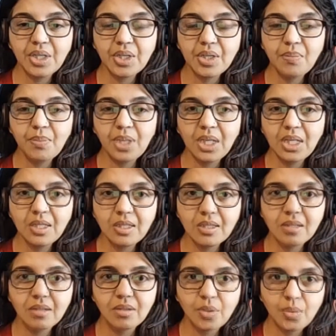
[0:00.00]
means
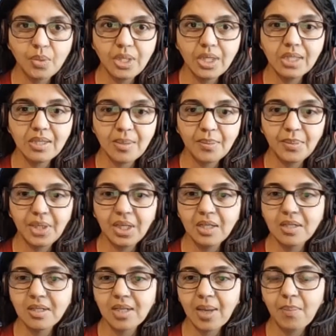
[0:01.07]
doing something in
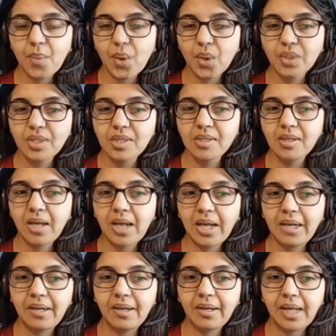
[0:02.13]
time boxes again
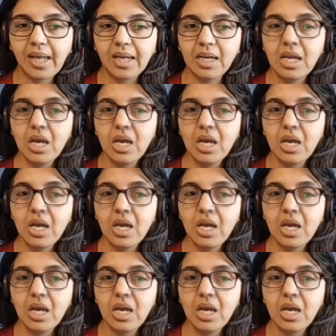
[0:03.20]
and again.